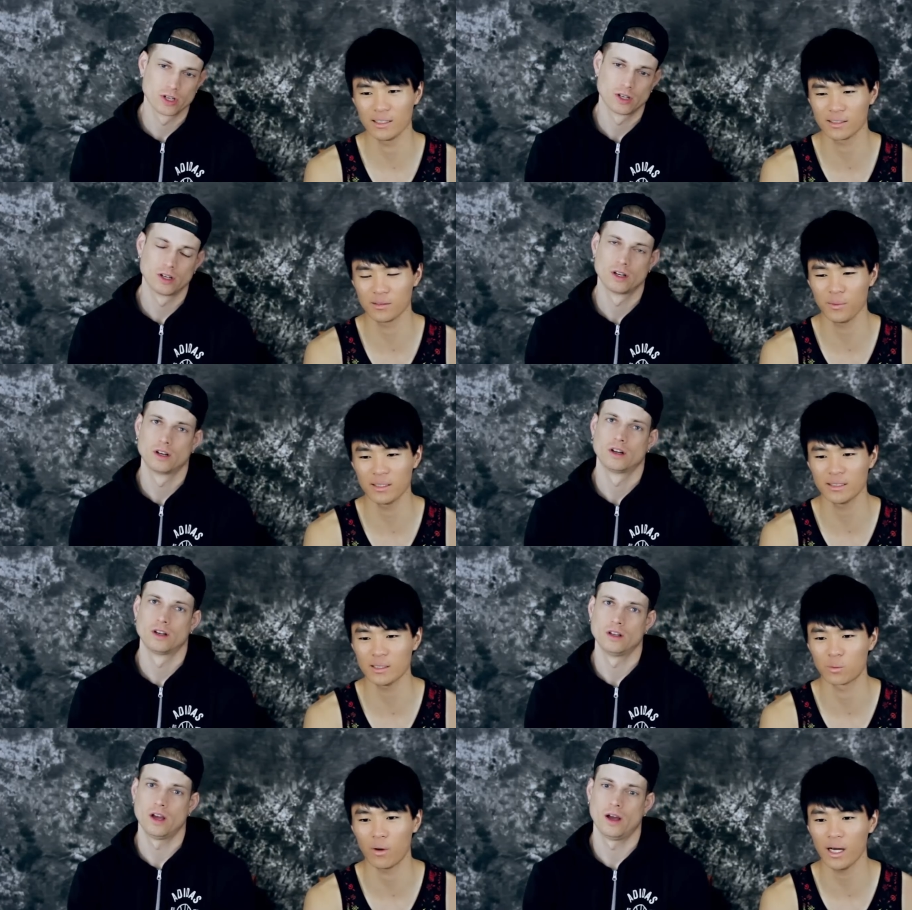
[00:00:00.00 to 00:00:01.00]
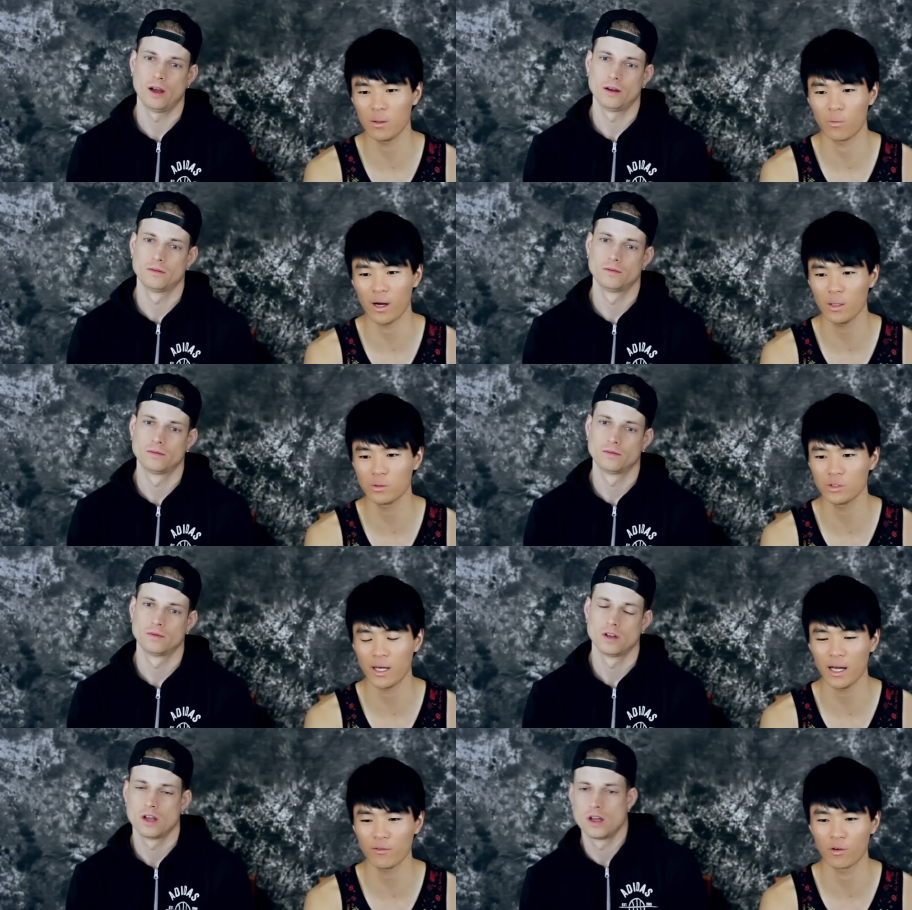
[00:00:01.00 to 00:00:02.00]
Speaker 1: It doesn't make sense. Yeah. Why why would you
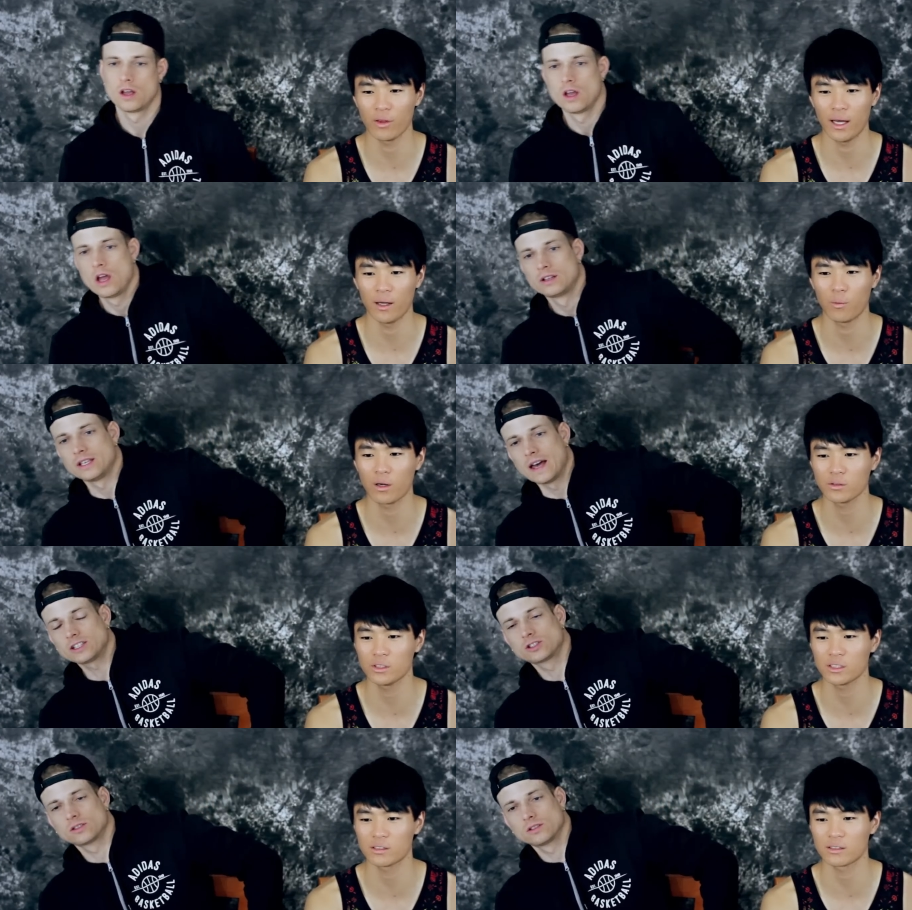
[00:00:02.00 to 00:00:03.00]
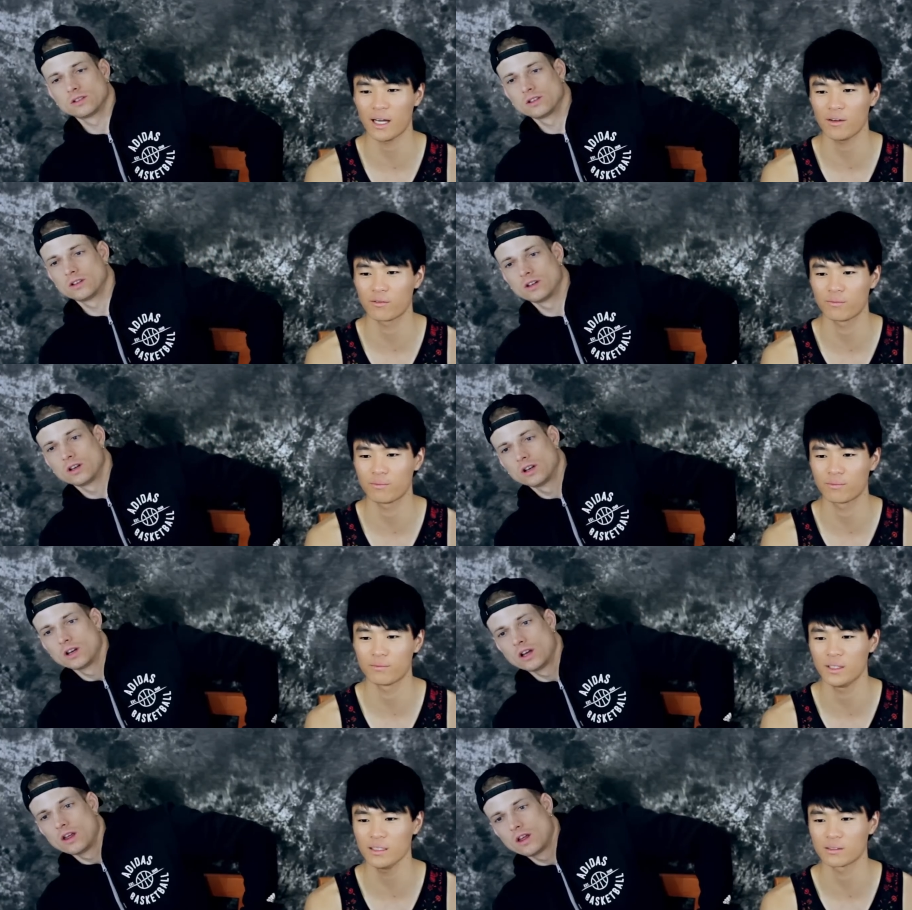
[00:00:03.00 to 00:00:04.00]
have all that? Why See, don't you just have
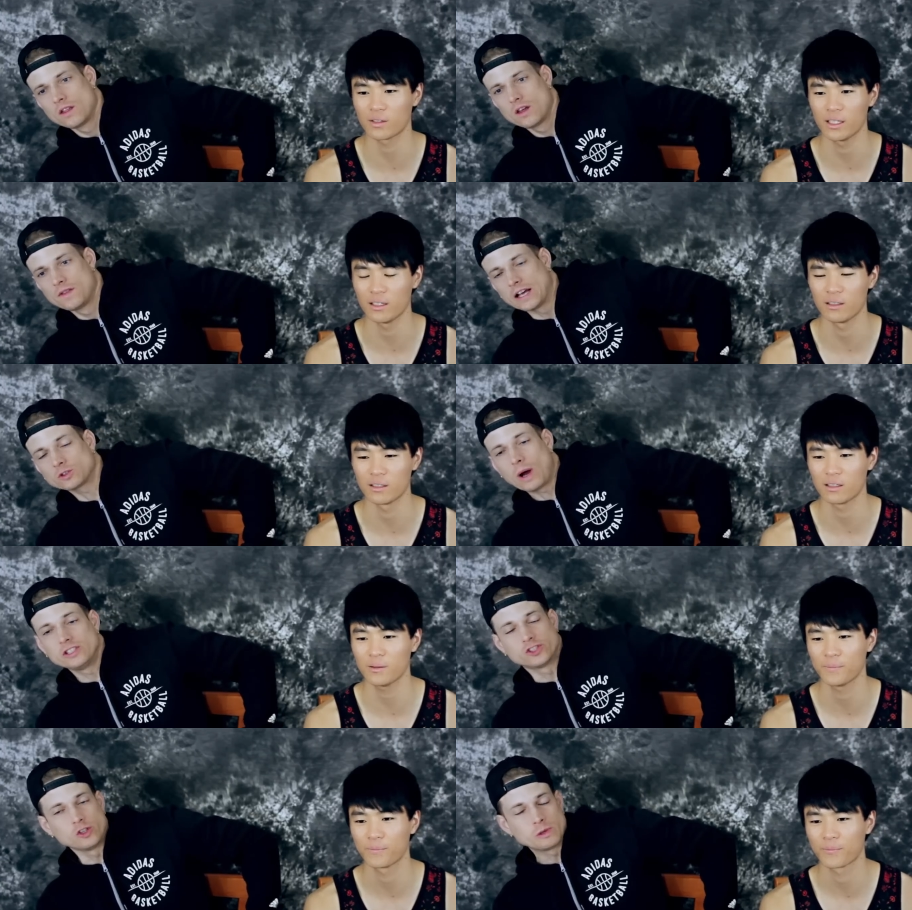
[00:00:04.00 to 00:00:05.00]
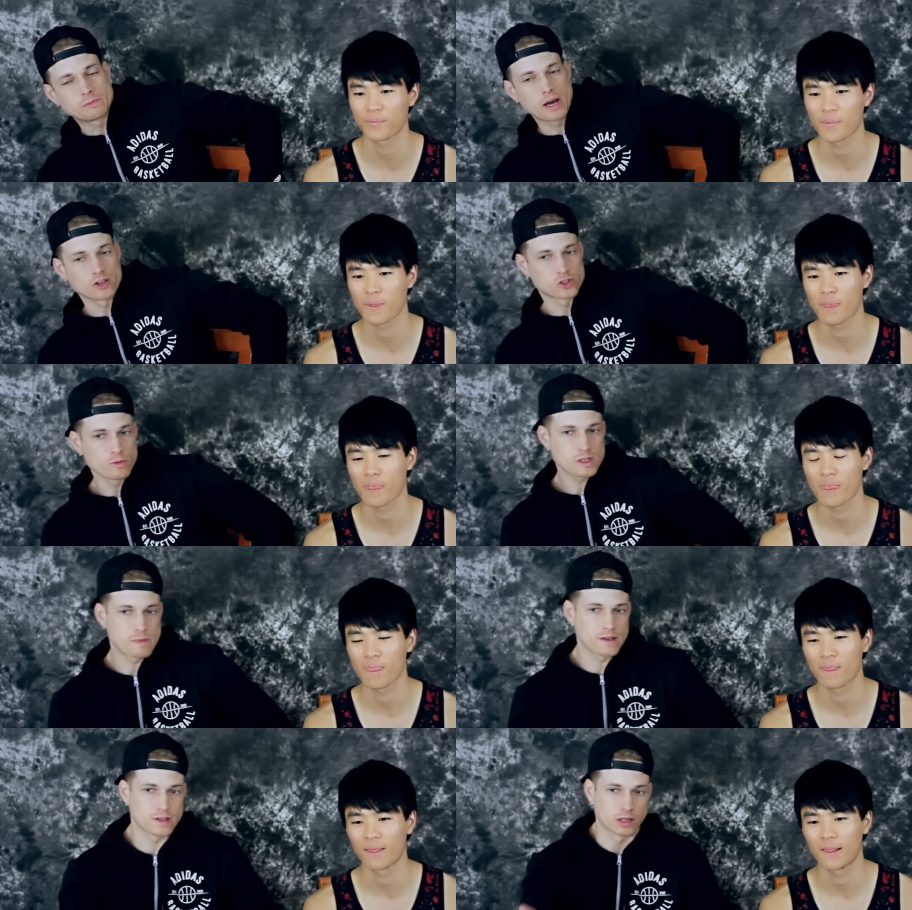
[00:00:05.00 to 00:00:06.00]
this right here? That's
Speaker 2: why Zoom is better. Zoom is
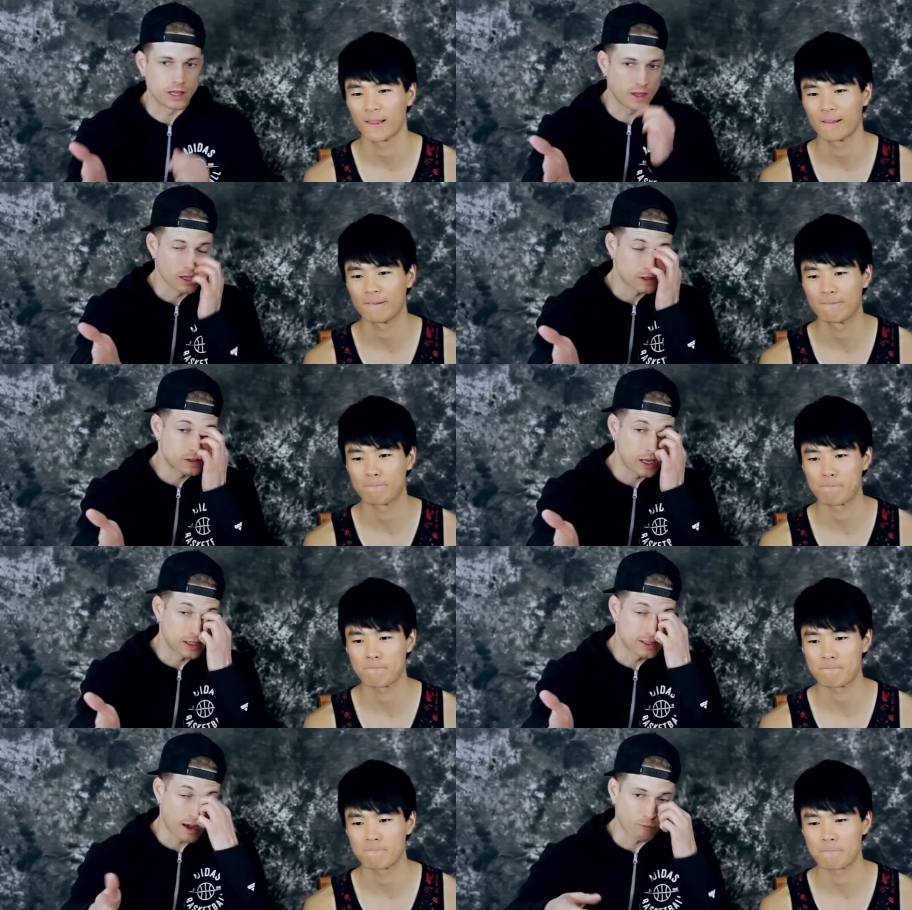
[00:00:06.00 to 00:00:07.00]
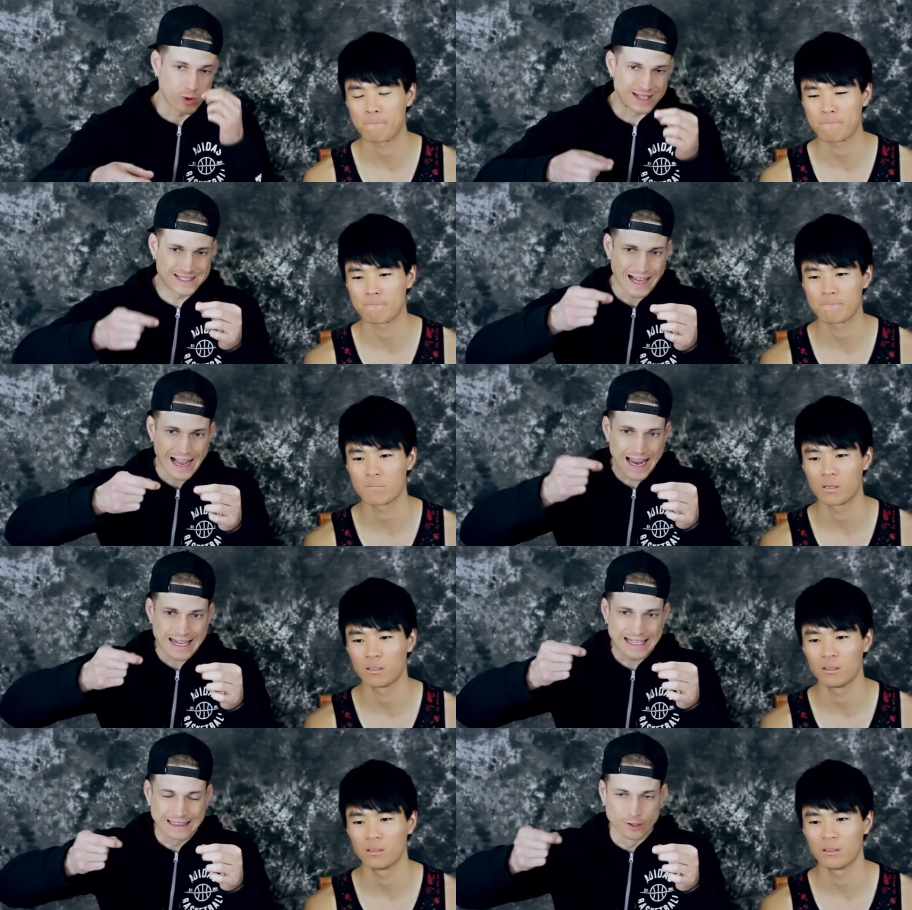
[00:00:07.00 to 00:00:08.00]
basically this, except with
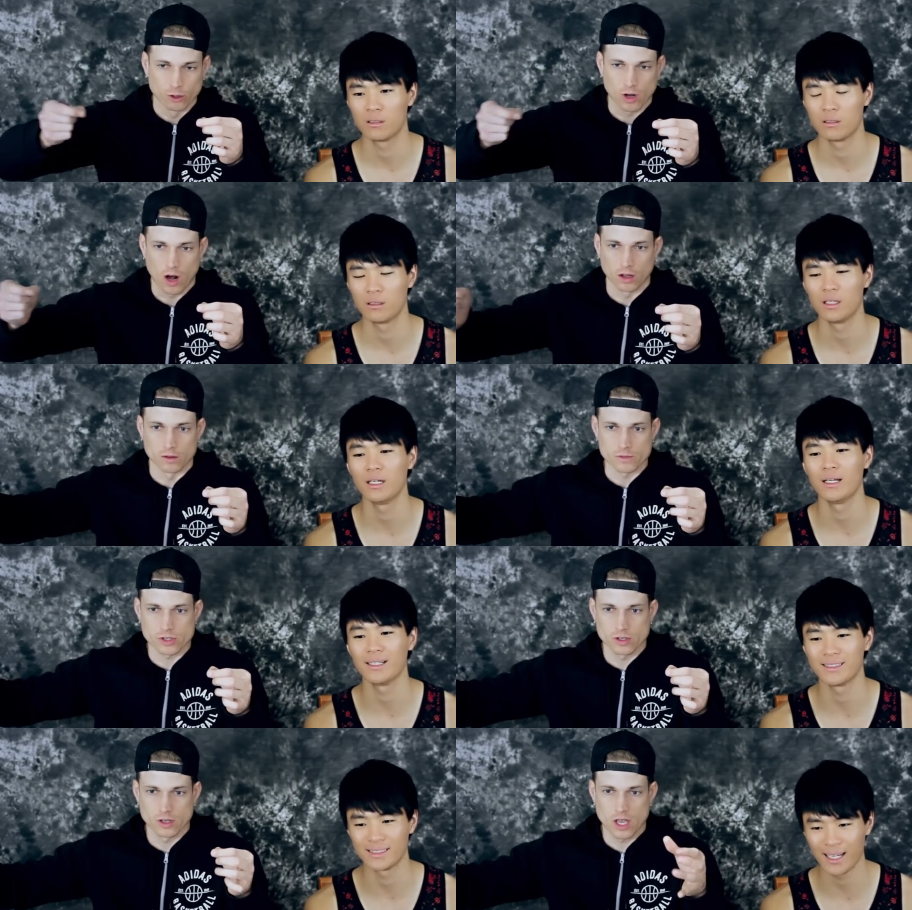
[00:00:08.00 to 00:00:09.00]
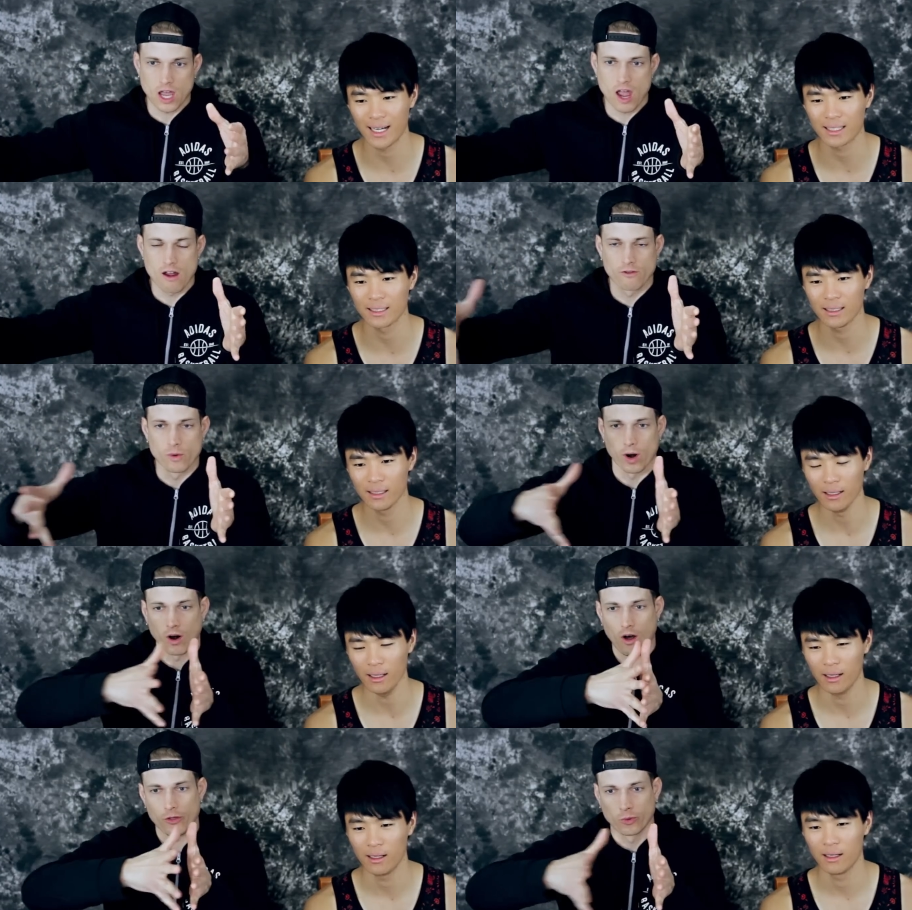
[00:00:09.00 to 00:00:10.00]
tiny little columns. Exactly. Everywhere,
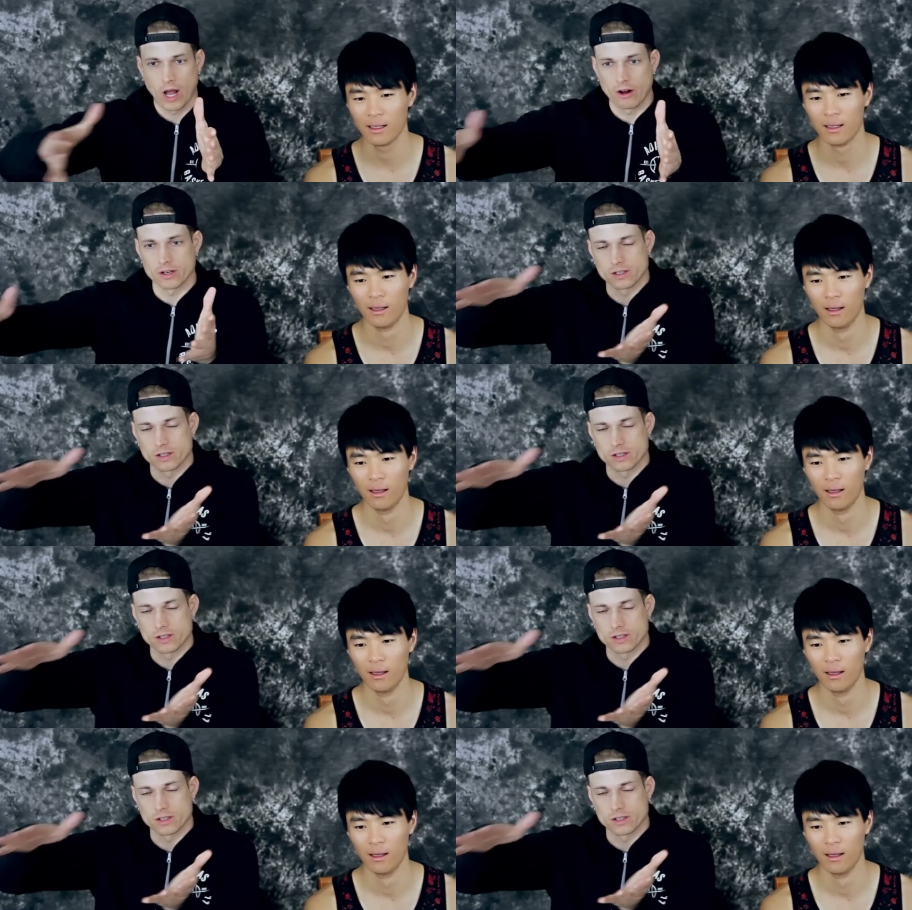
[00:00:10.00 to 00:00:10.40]
all throughout it